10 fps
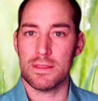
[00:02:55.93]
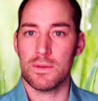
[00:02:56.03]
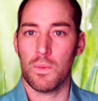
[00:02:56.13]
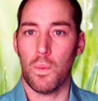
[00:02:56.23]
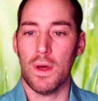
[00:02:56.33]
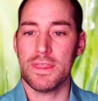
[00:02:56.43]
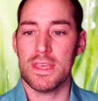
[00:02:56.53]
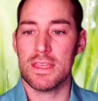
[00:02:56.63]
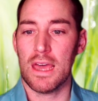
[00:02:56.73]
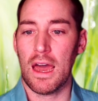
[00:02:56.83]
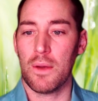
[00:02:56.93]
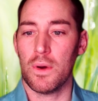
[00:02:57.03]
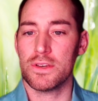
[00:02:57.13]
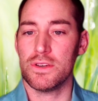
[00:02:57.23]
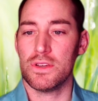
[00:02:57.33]
one thing that I
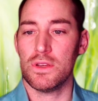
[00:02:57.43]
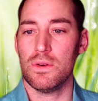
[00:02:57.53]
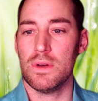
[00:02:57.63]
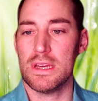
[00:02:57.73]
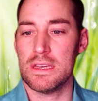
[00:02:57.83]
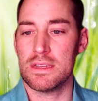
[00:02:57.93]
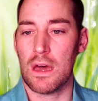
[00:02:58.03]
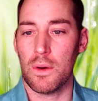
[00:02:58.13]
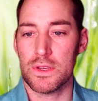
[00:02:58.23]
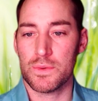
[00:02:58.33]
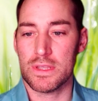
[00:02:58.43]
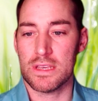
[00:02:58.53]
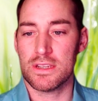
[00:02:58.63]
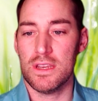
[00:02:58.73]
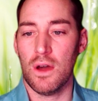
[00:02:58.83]
want you to do is always read
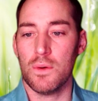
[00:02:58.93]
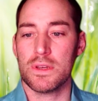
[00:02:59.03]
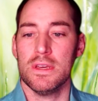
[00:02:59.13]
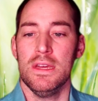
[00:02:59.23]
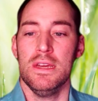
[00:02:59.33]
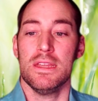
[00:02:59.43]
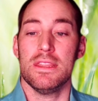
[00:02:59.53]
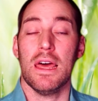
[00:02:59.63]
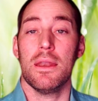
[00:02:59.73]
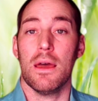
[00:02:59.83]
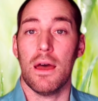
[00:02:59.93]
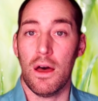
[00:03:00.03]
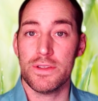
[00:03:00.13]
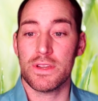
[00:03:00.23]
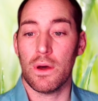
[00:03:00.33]
this note. Then
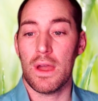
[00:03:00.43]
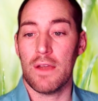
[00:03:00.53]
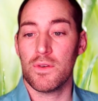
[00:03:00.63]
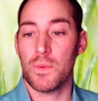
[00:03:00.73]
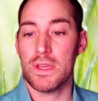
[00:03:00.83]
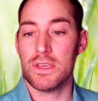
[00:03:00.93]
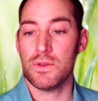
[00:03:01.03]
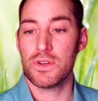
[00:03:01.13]
also every week you should